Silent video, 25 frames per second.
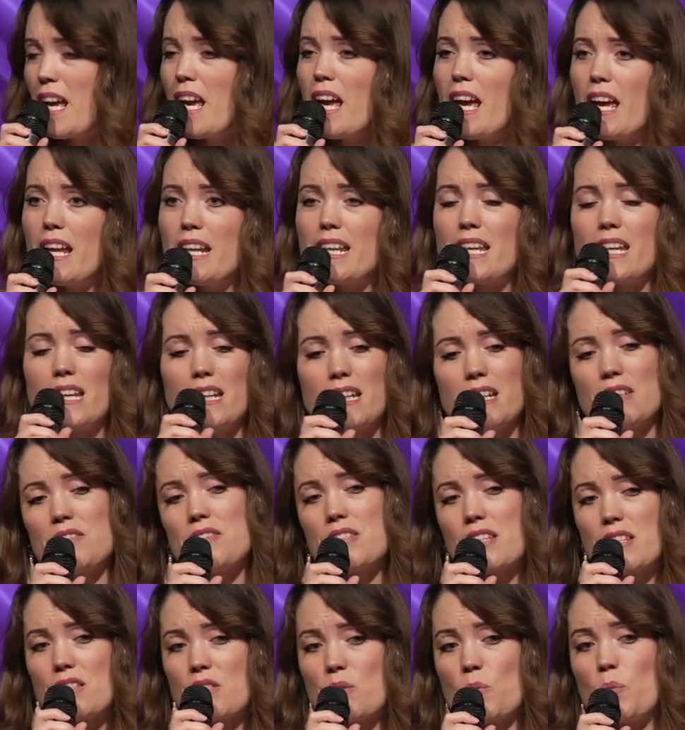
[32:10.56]
And he
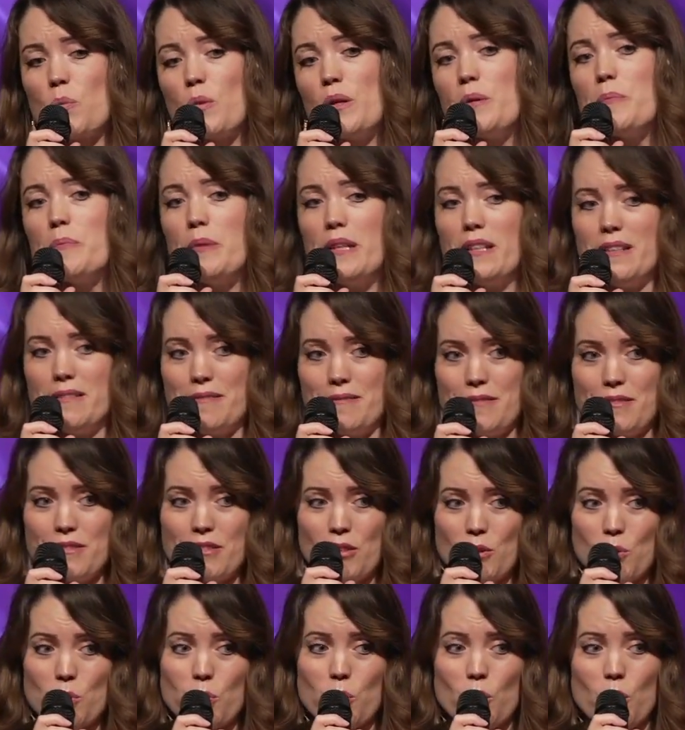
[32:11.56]
gives us women
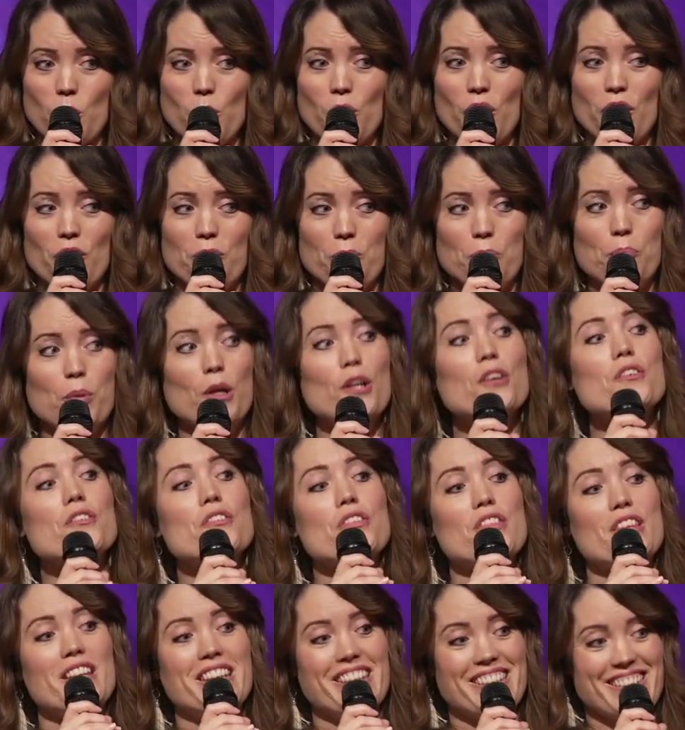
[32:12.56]
the role of
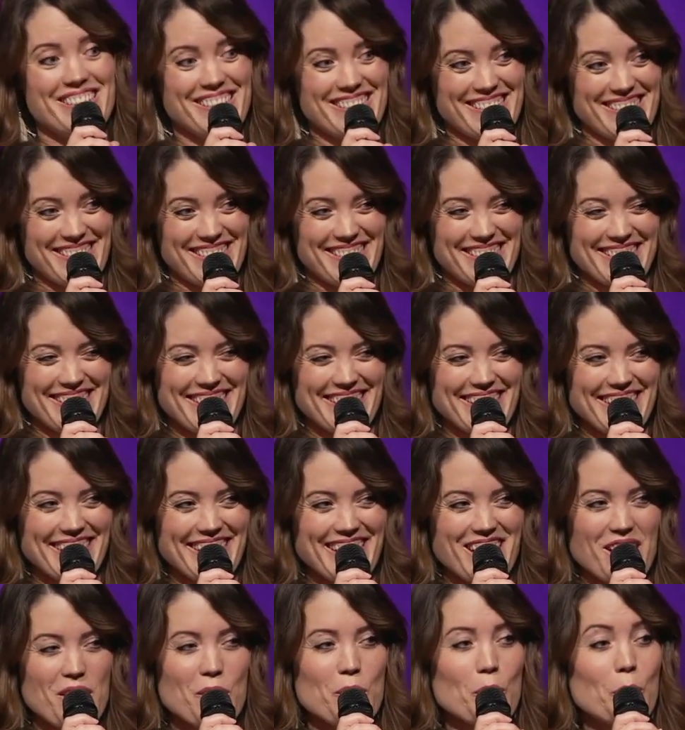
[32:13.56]
birthing,
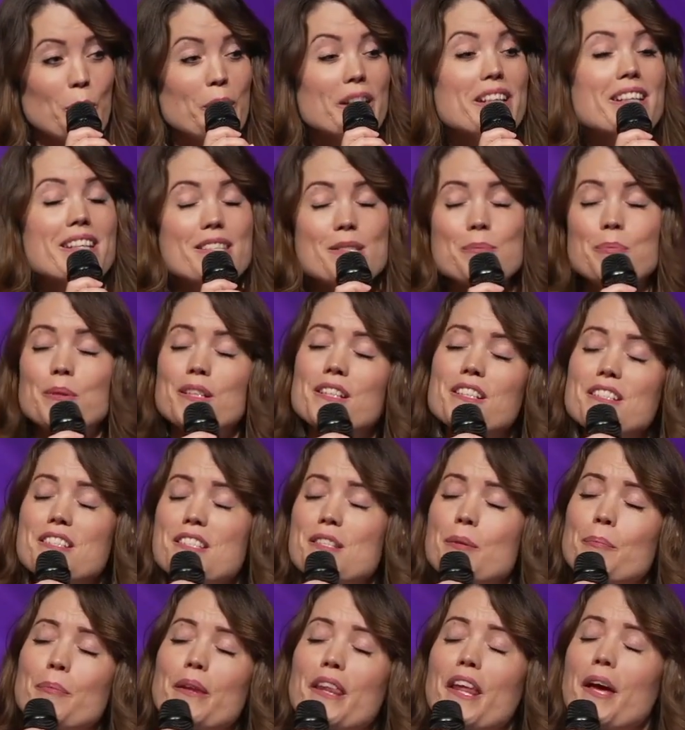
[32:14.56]
where we experience
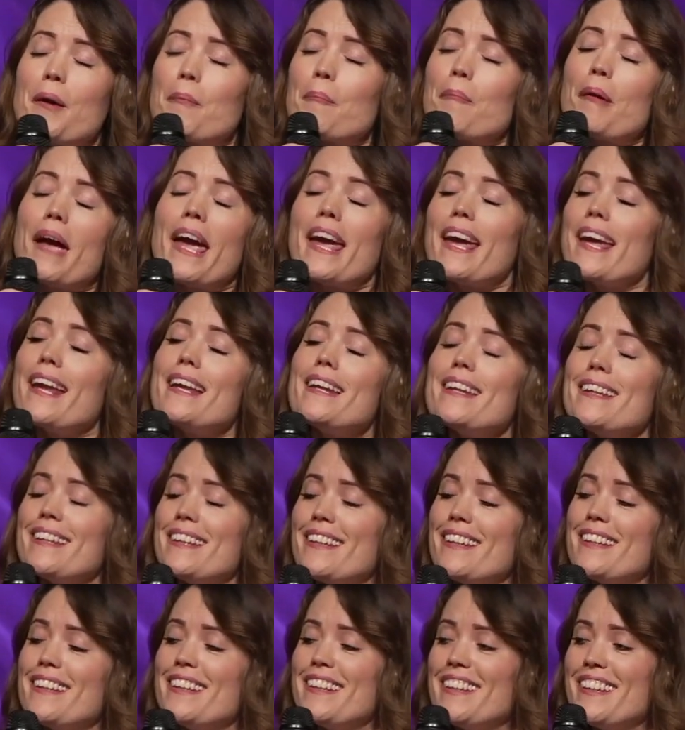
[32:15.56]
some of that pain,
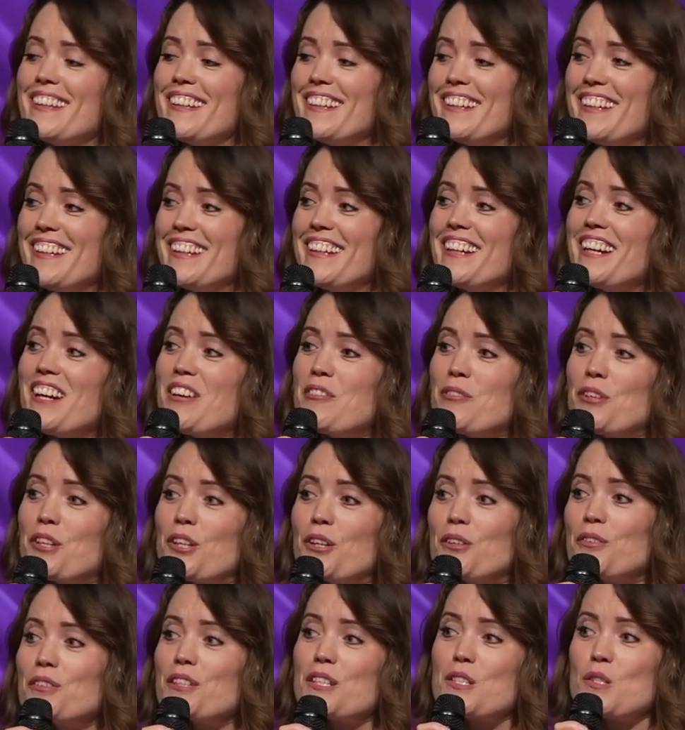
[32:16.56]
or
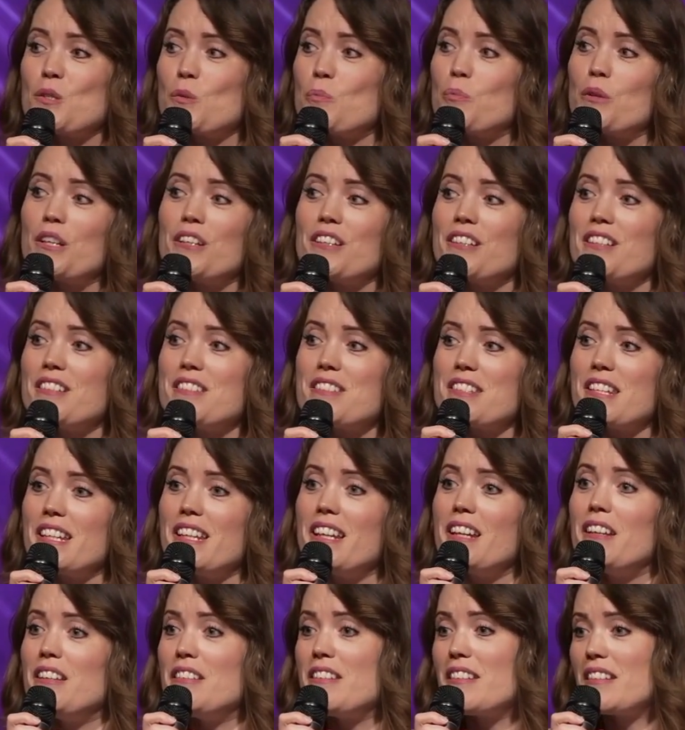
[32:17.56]
you experience
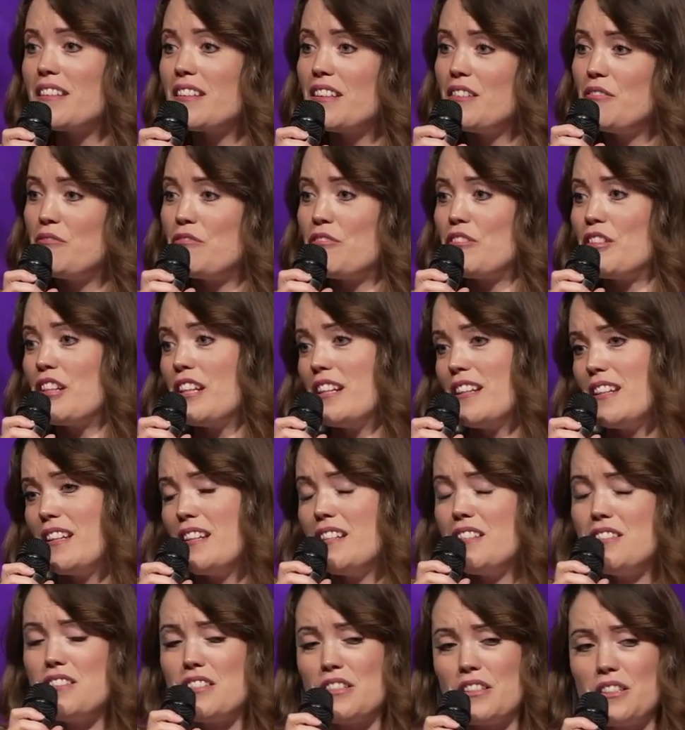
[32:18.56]
it in delivery,
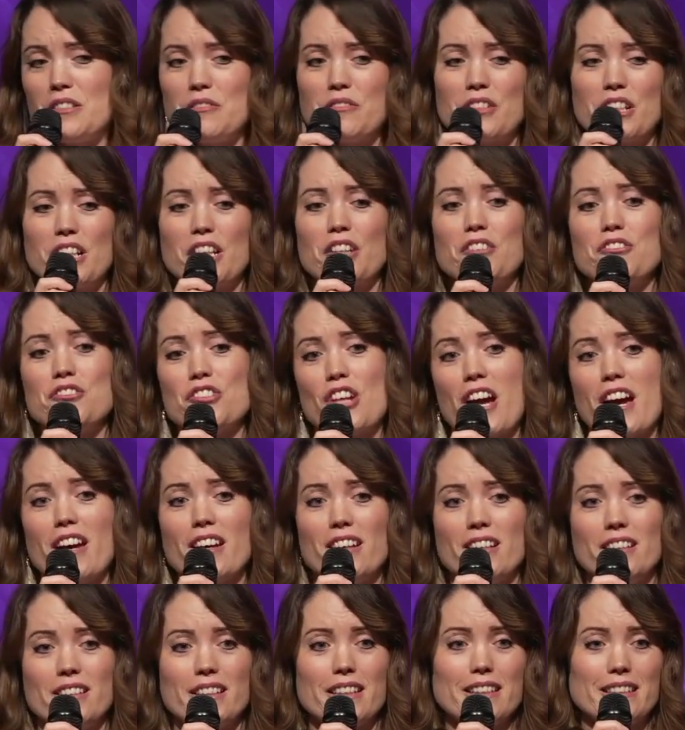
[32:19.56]
in delivering a
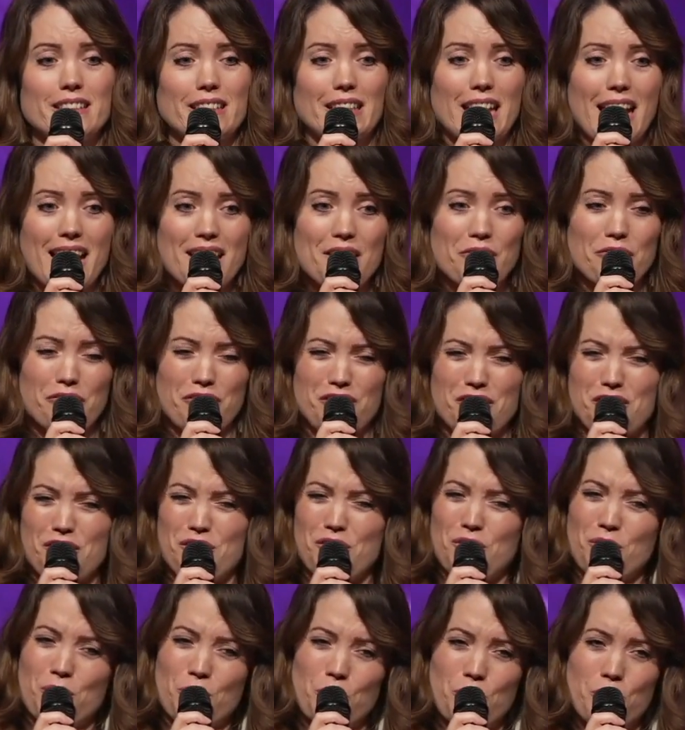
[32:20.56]
child, a life
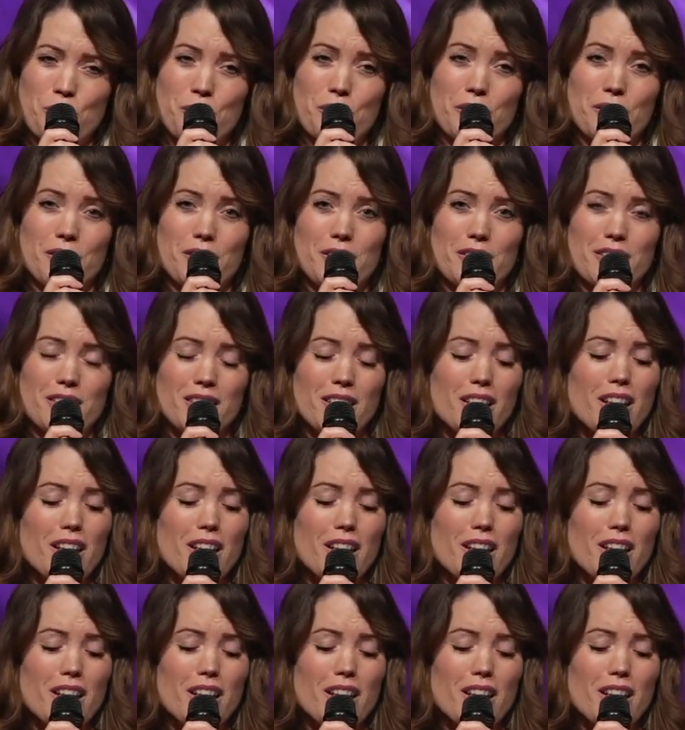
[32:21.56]
into the world.